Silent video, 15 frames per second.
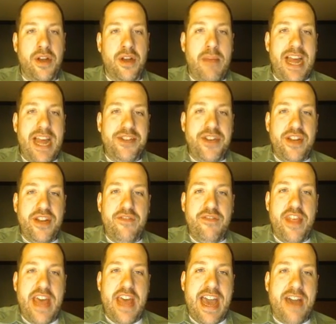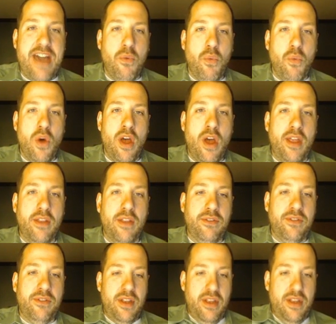Imagine if that
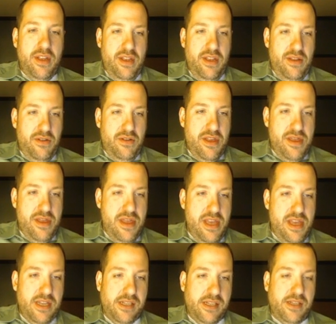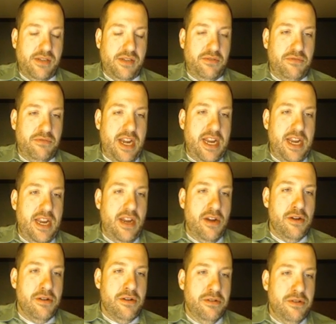was this right
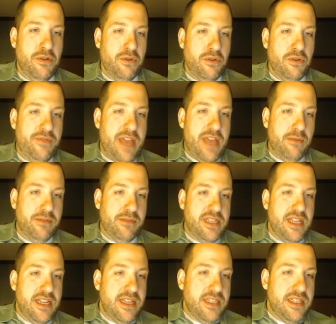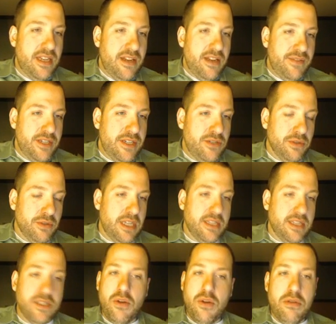here. Or if that was these individual
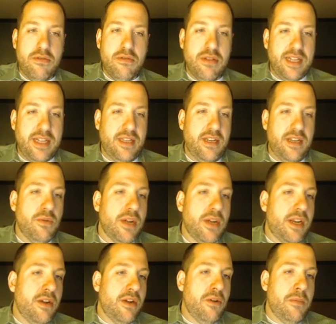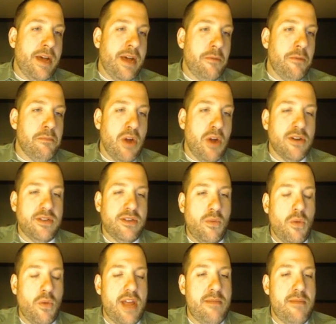things. Go through the lesson. You want to know about Mars and
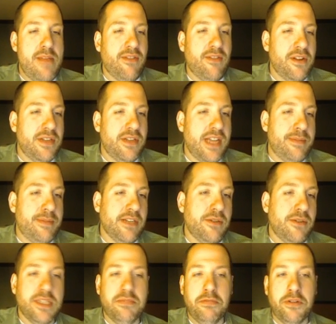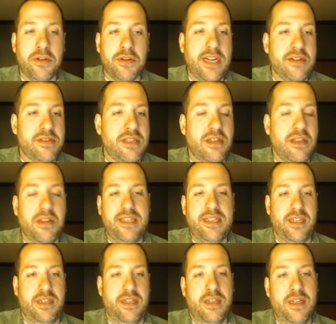why it makes a good topic to explore? Here's the
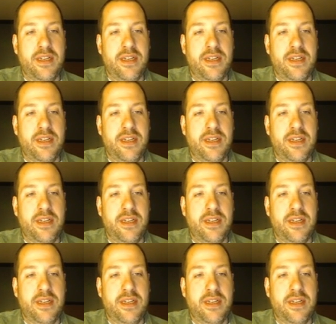lesson.